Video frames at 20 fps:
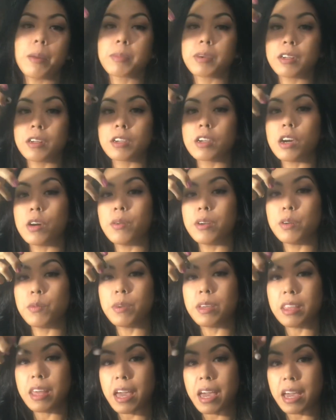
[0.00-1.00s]
gonna go in
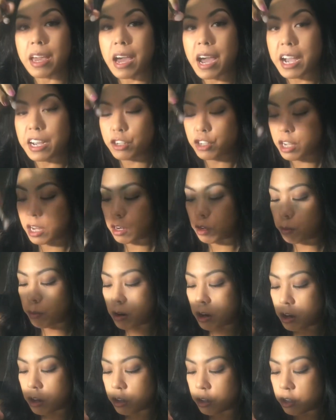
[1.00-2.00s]
with a eyeshadow
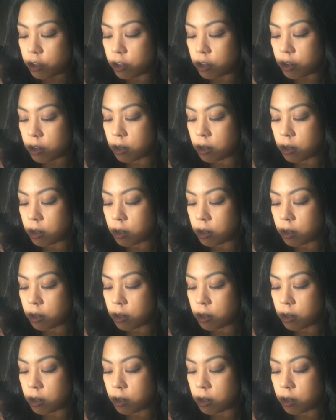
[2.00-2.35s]
brush.